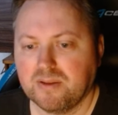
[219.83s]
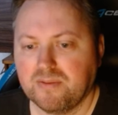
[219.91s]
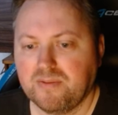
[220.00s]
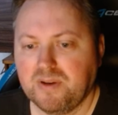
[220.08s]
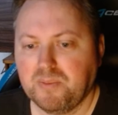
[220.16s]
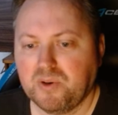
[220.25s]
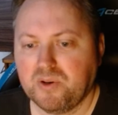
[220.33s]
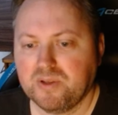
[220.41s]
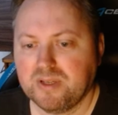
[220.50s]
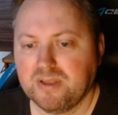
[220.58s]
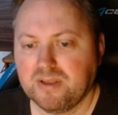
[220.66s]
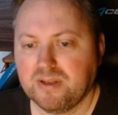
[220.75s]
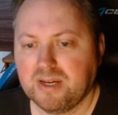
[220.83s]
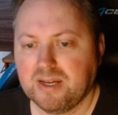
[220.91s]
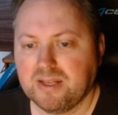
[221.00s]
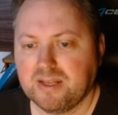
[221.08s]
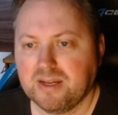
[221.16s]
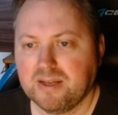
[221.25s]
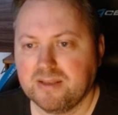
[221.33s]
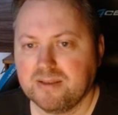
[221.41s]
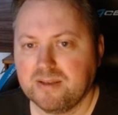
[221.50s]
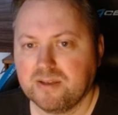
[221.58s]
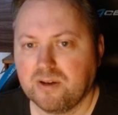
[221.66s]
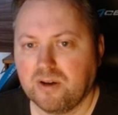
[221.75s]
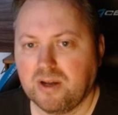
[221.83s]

3 pawns and the knight against these